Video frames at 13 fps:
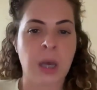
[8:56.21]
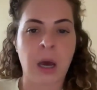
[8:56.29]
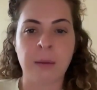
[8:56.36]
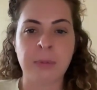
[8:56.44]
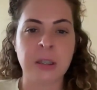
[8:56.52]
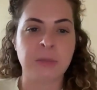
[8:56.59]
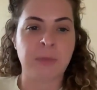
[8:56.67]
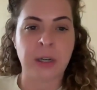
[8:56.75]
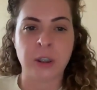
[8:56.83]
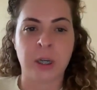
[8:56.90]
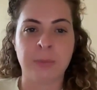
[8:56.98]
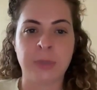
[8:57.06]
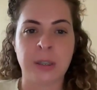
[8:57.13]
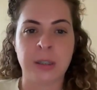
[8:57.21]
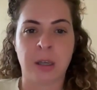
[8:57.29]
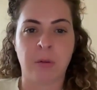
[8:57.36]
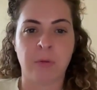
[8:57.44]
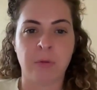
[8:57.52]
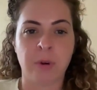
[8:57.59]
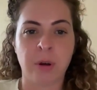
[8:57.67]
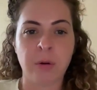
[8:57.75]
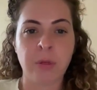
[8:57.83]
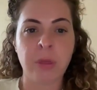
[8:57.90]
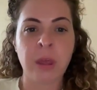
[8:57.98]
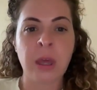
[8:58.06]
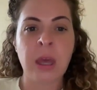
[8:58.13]
hobbies, friendships, and
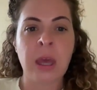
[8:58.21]
self-growth.